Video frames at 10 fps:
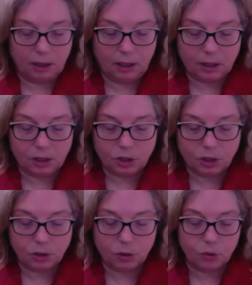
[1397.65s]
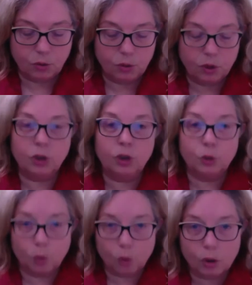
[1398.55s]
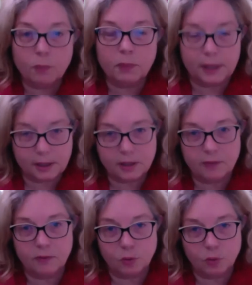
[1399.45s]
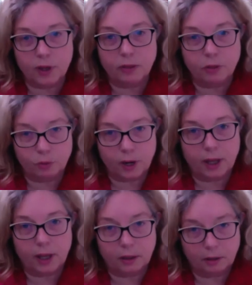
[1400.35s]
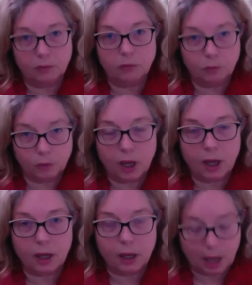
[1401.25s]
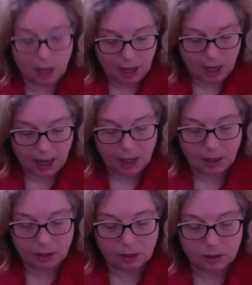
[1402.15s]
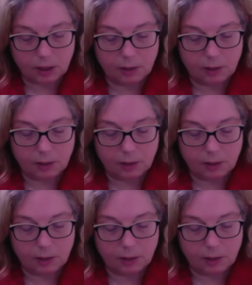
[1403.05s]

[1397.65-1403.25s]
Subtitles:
into your piece of the red thread, okay? And